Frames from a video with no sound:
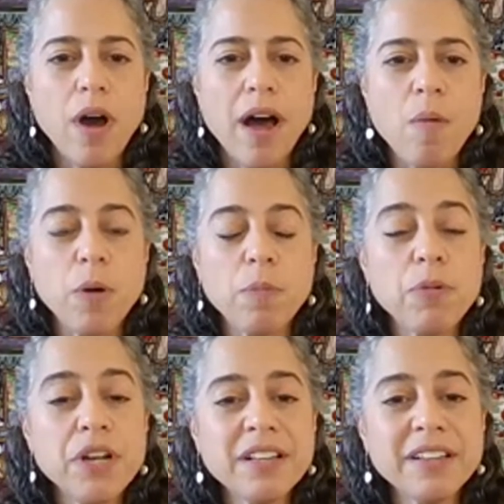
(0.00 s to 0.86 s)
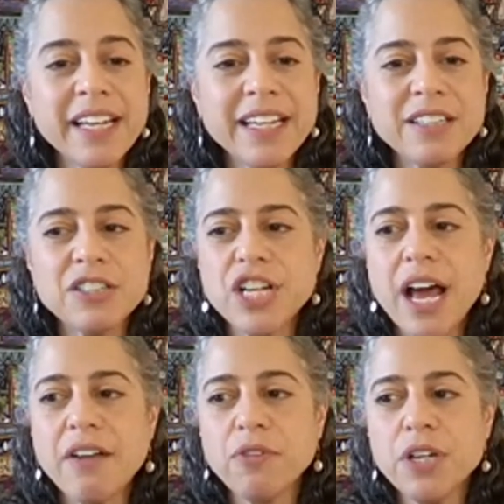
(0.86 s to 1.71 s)
Um, we're putting the link in
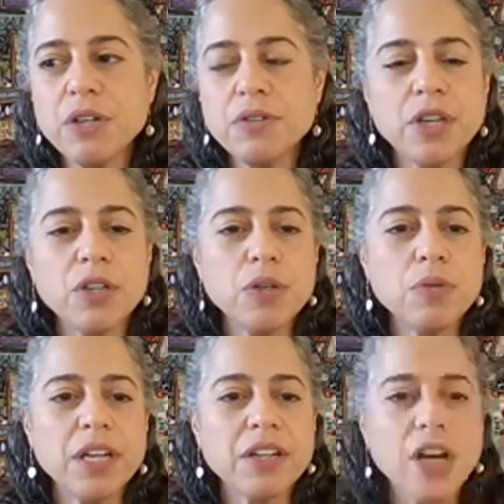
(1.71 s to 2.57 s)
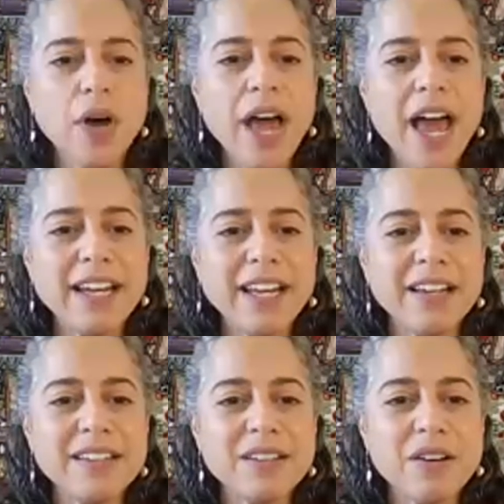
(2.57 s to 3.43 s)
chat for you so you can go ahead
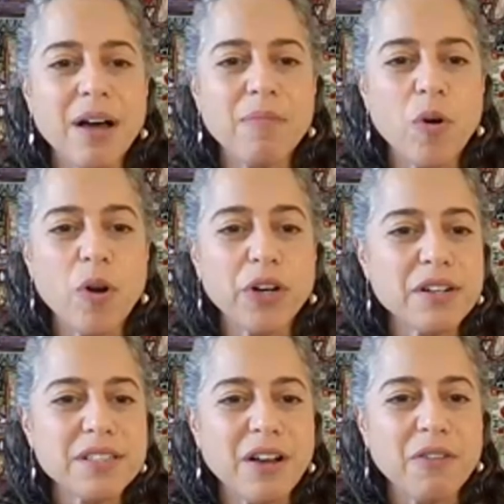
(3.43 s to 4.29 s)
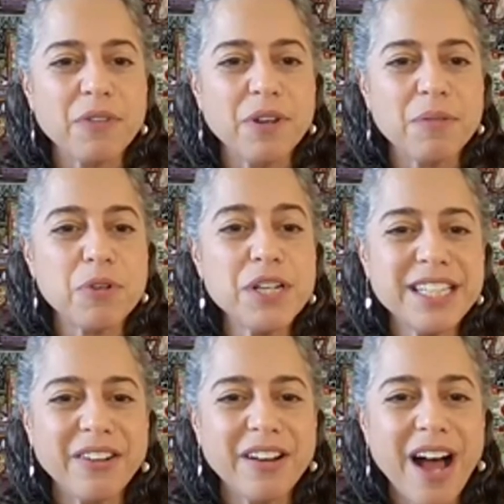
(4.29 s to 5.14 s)
and um, order yourself a
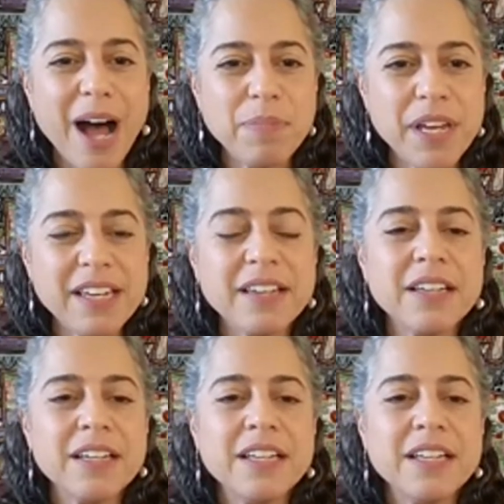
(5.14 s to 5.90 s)
pre-sale copy.